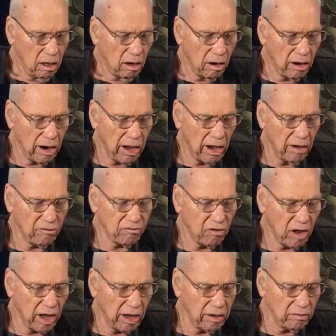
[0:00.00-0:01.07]
Our
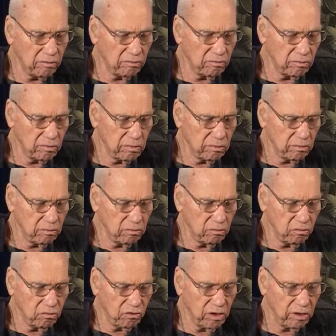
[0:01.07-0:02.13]

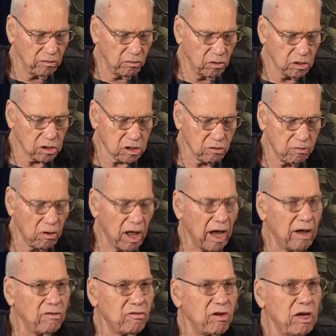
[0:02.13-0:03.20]
outfit was to
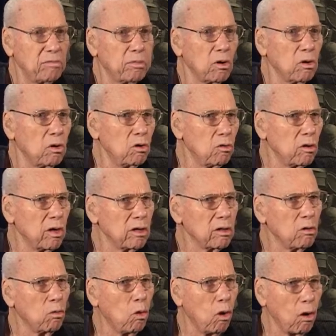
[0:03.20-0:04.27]
fly people who run
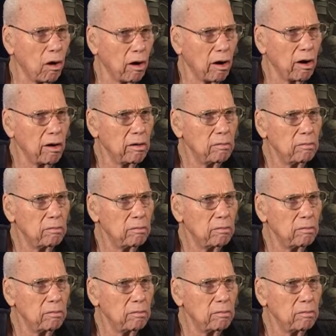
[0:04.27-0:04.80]
the war.